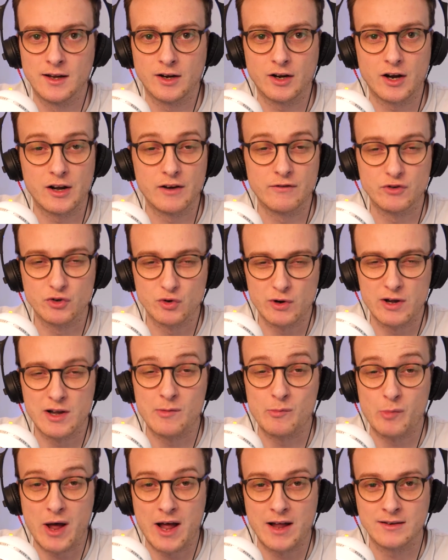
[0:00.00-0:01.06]
a kind of
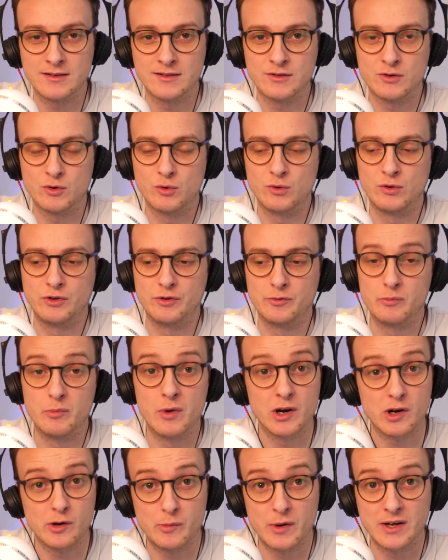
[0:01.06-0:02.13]
joint band called
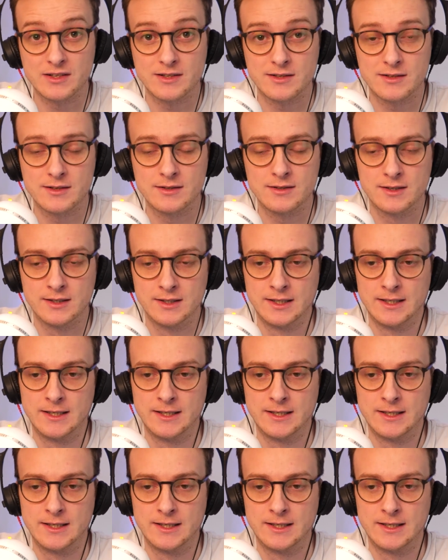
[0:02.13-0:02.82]
Muck Busted.